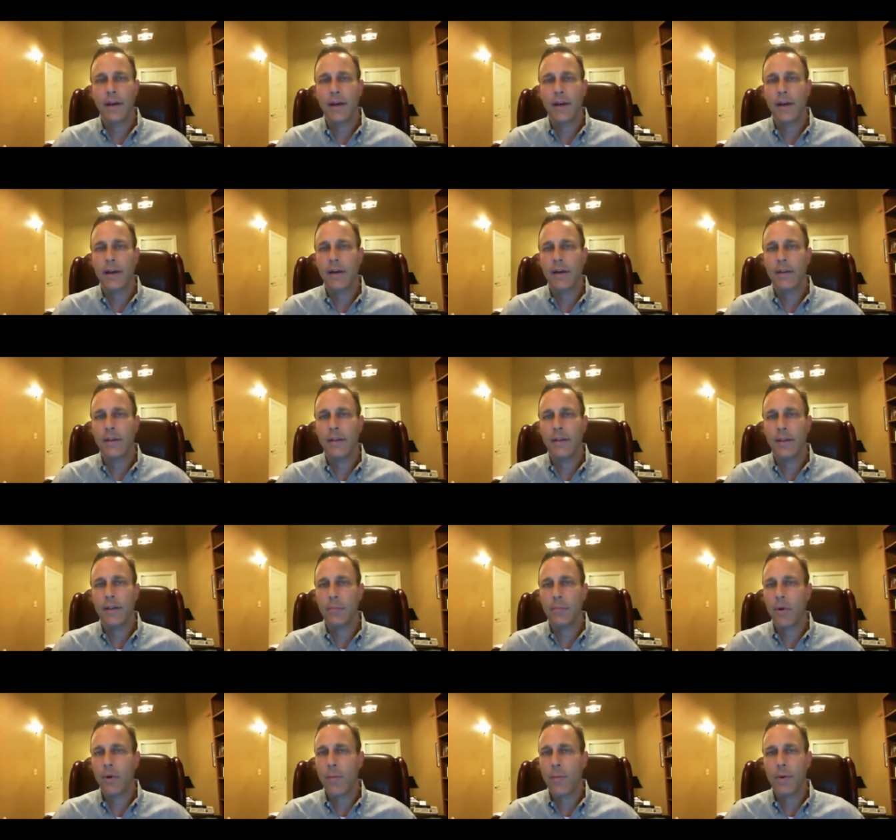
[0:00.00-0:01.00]

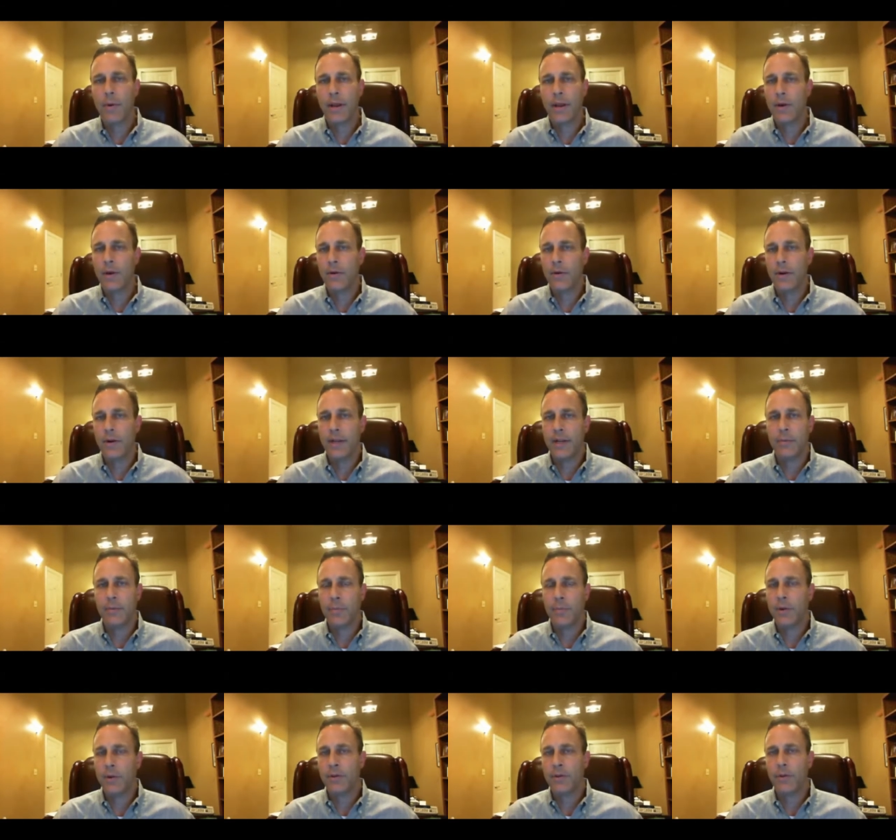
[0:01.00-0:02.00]
the property owner
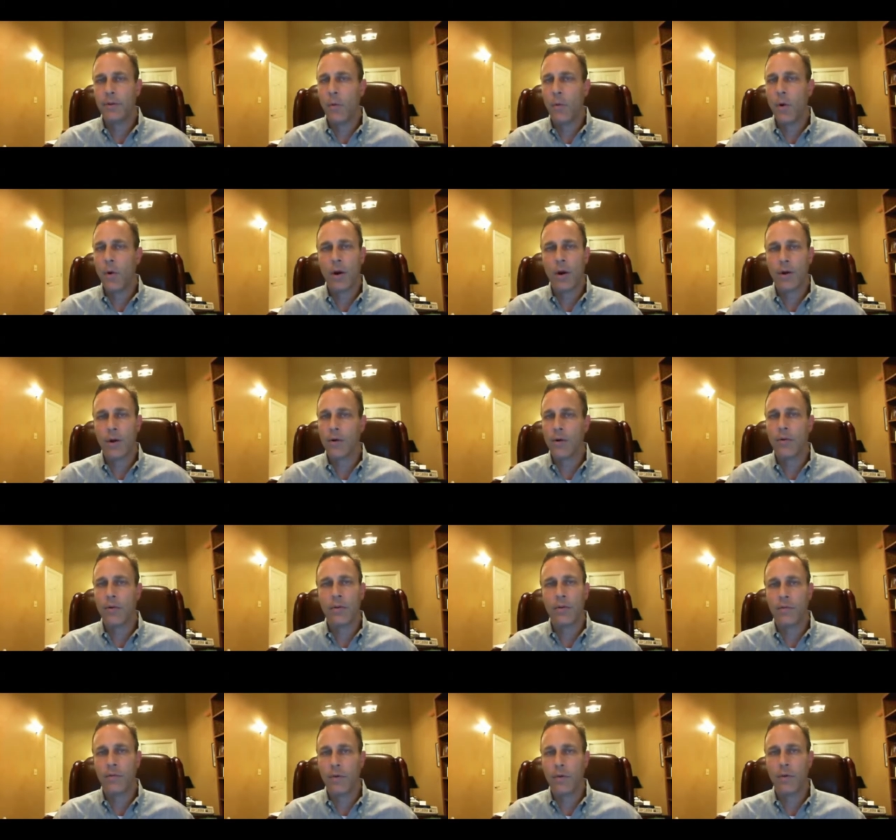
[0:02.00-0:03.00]
didn't put the water
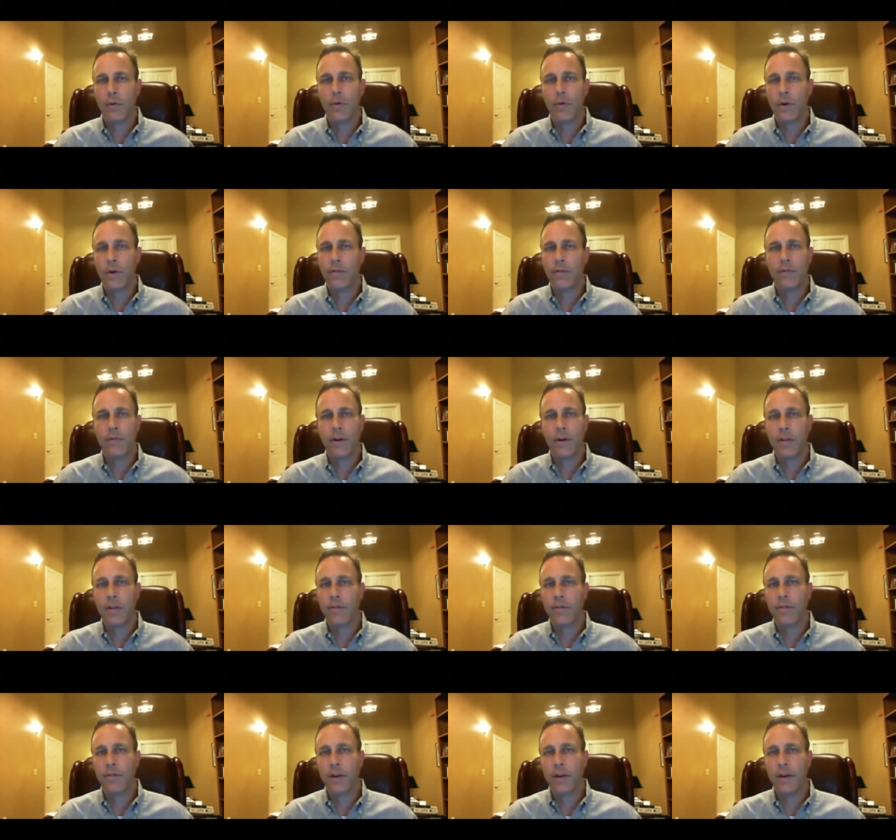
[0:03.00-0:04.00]
on the floor in front of
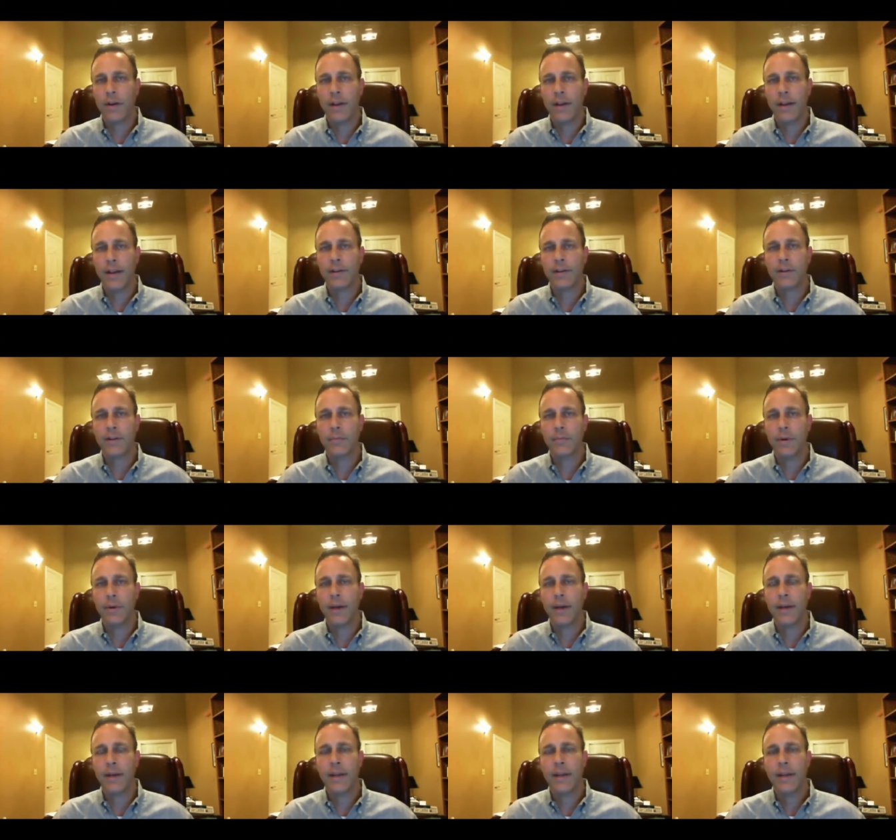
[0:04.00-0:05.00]
the front desk,
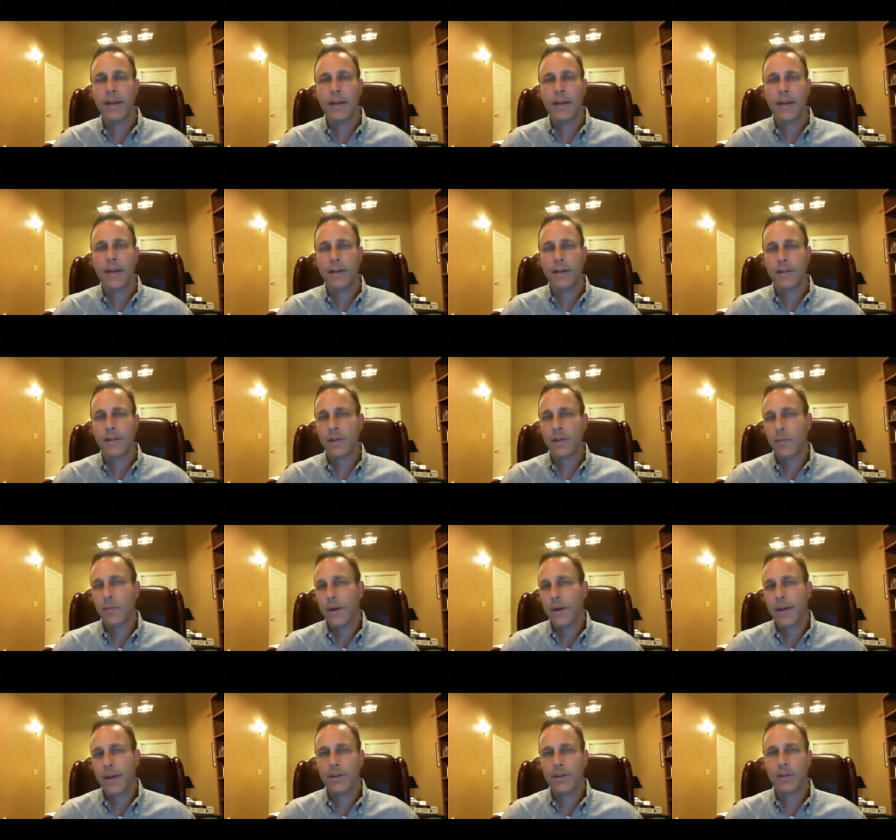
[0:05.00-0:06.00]
but
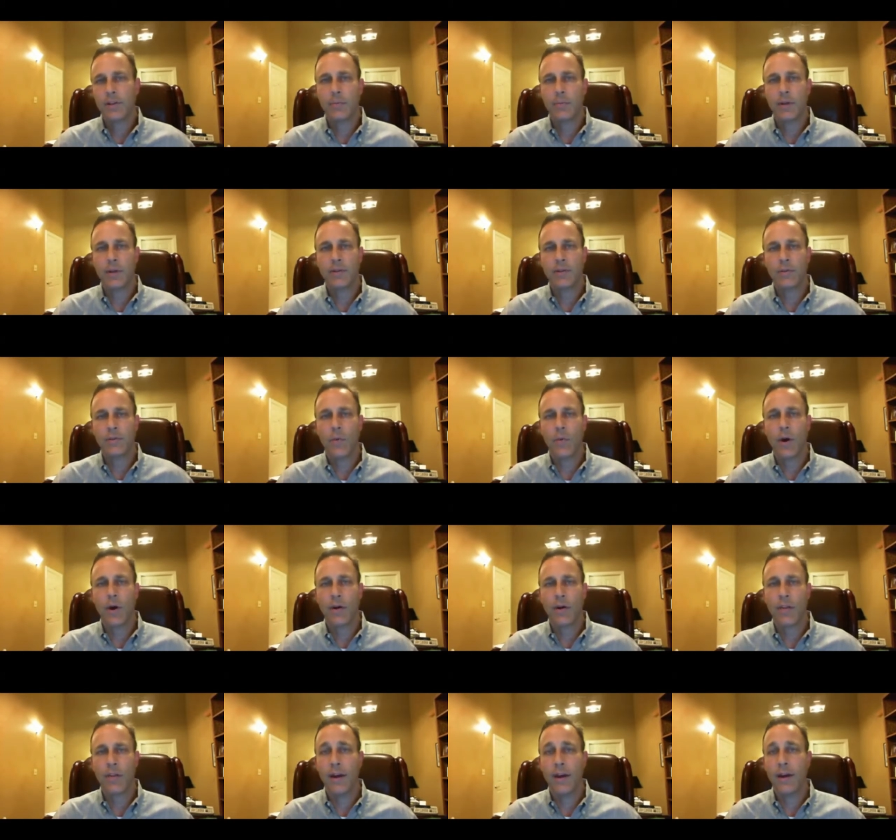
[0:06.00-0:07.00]
someone else spilled some
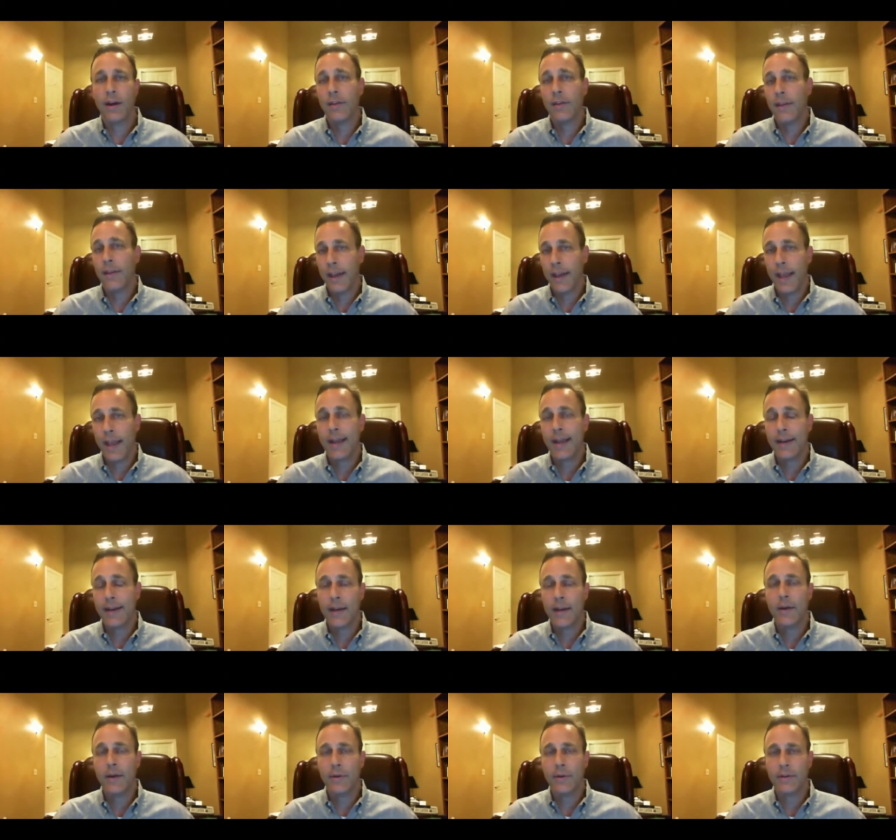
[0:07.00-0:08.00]
water there and they had
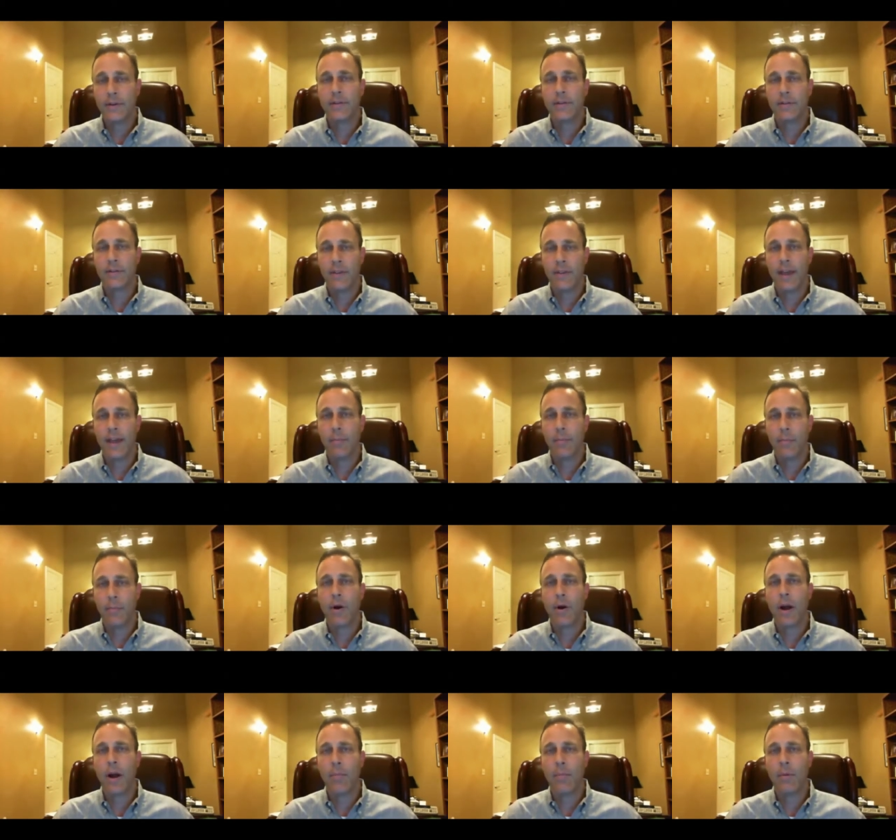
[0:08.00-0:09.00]
notice of that
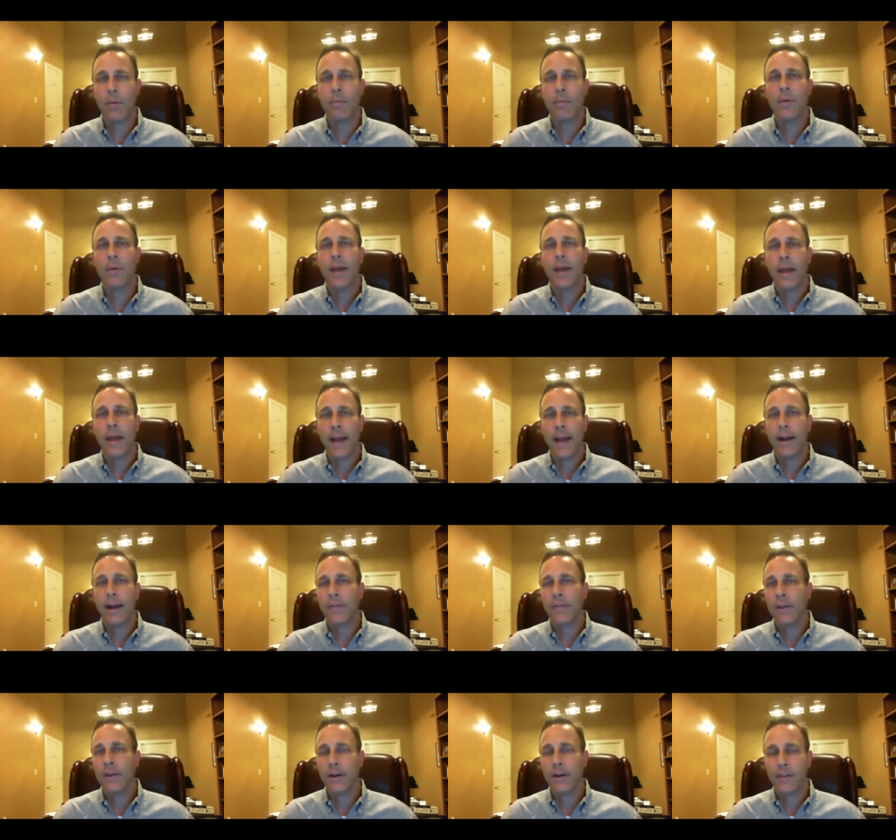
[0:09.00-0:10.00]
problem
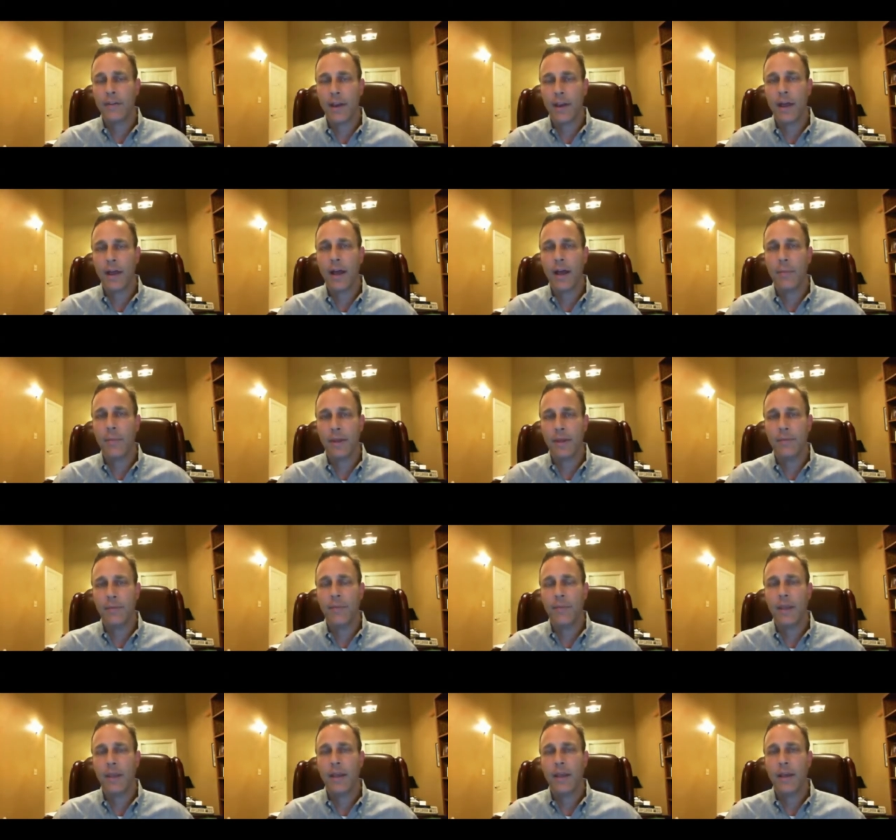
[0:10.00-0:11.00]
out there in the lobby.
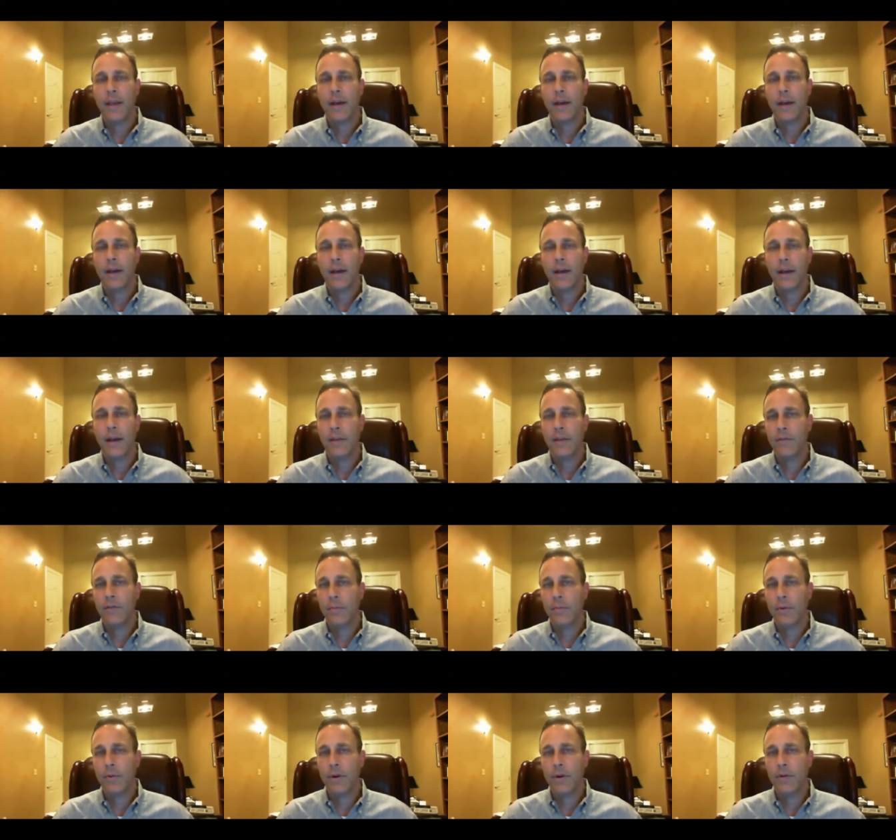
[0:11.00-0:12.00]
If
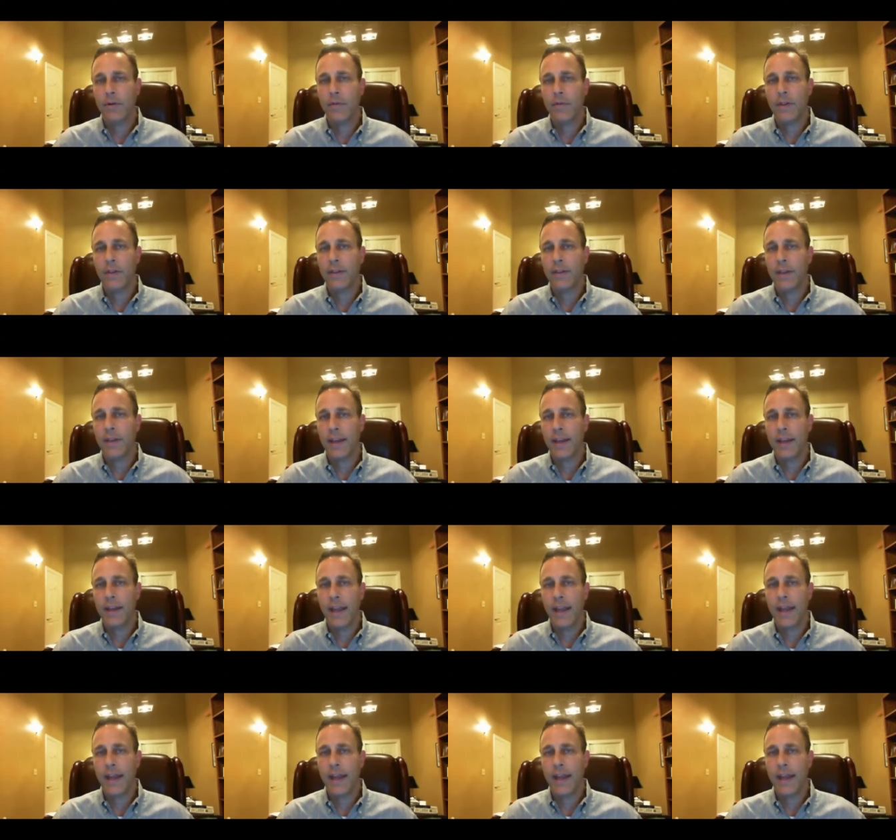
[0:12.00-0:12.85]
you prove that